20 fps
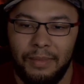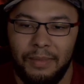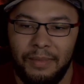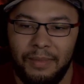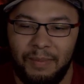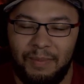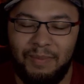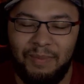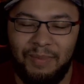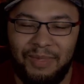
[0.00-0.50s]

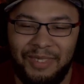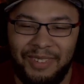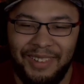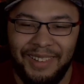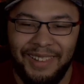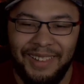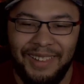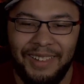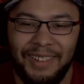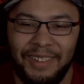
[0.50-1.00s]
Thanks
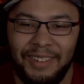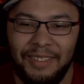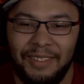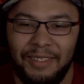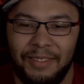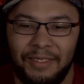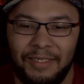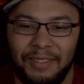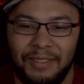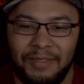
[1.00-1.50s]
for taking
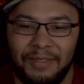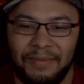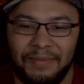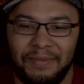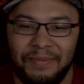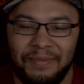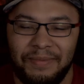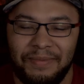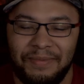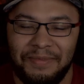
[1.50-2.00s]
care of my
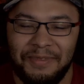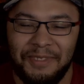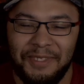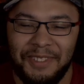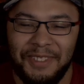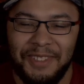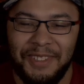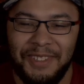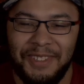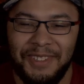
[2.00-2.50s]
son.
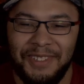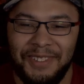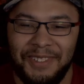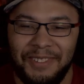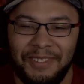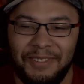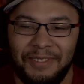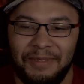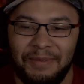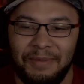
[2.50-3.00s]

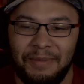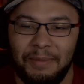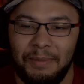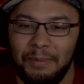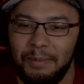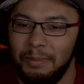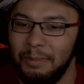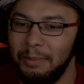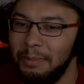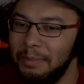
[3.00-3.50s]
Mm,
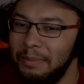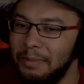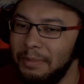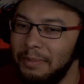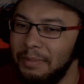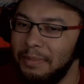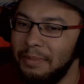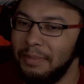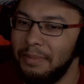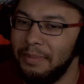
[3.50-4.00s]
or uh,
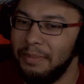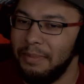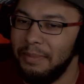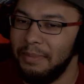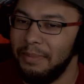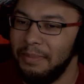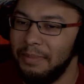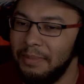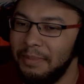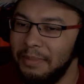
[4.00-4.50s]
was it my
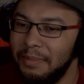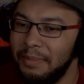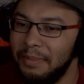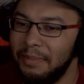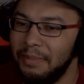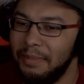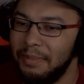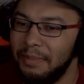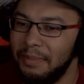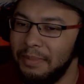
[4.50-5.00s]
daughter?
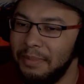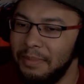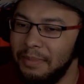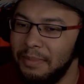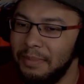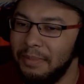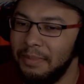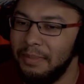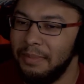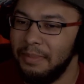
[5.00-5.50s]

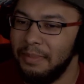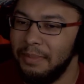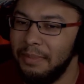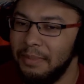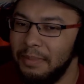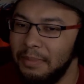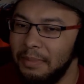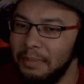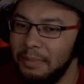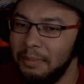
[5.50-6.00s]
Well,
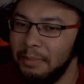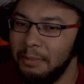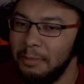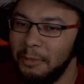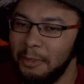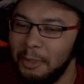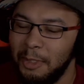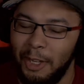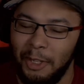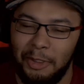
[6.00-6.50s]
either way.
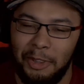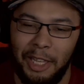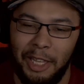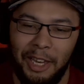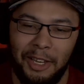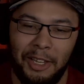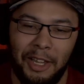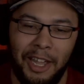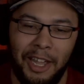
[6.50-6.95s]
Oh, thank God. I